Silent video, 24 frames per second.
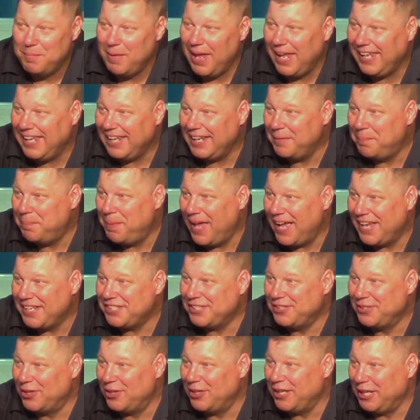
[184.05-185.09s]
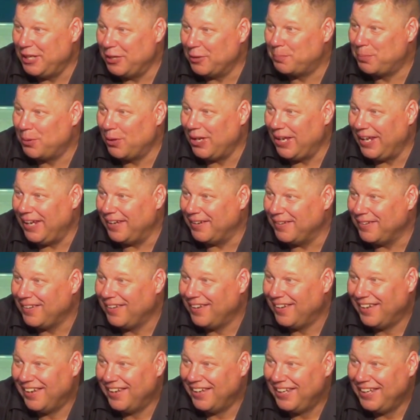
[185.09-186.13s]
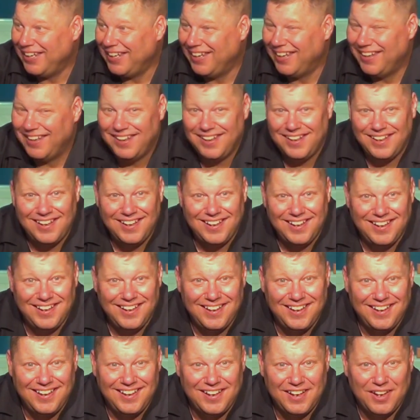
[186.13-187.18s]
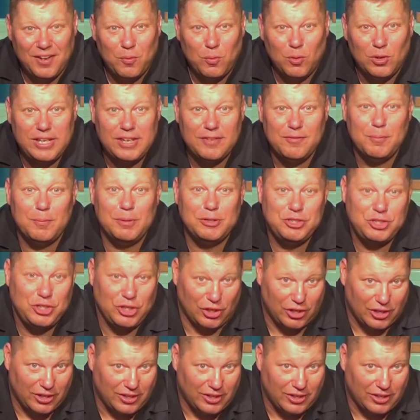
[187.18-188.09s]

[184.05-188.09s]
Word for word: Making it past 30, you're pretty. We'll give him a tour. We'll give him a